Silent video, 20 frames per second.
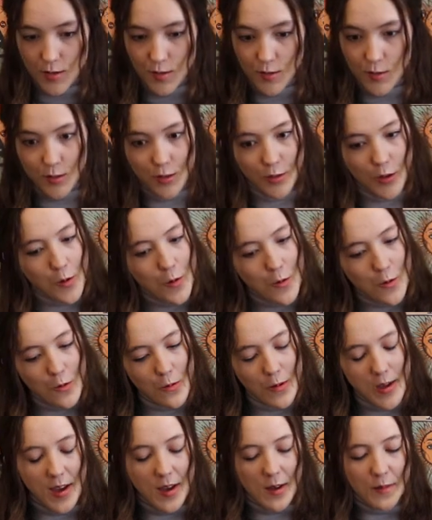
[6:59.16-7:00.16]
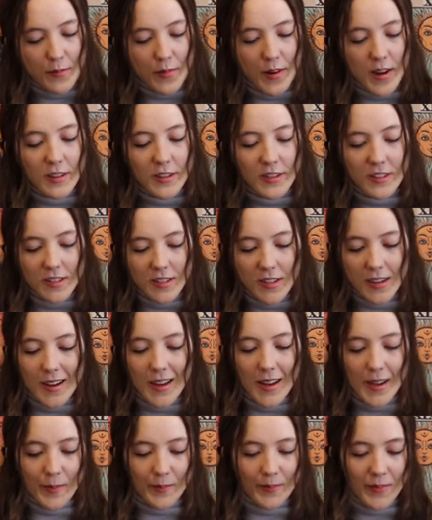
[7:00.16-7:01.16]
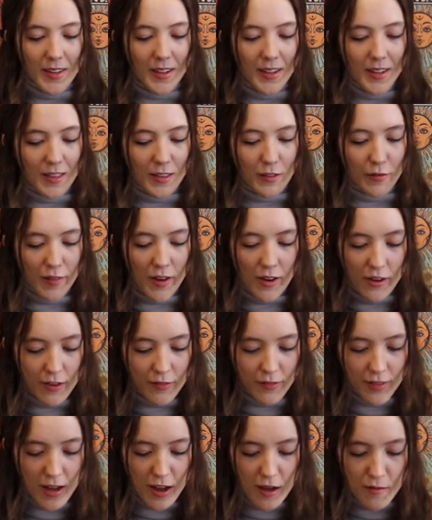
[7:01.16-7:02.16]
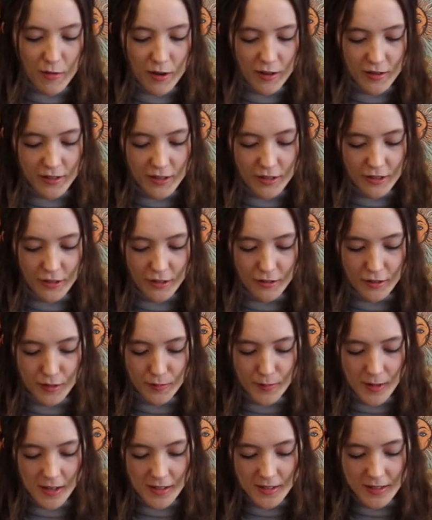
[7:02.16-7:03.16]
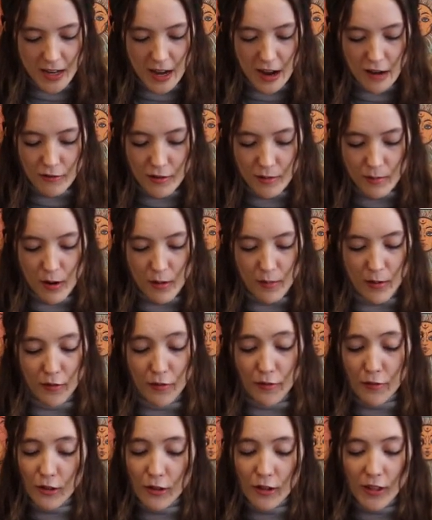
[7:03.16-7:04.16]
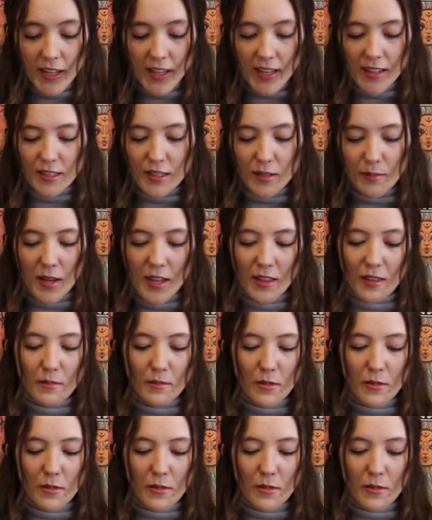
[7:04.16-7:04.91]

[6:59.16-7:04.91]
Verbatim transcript: So, we have precious time. The Fairy of Time wants you to experience every moment fully and to make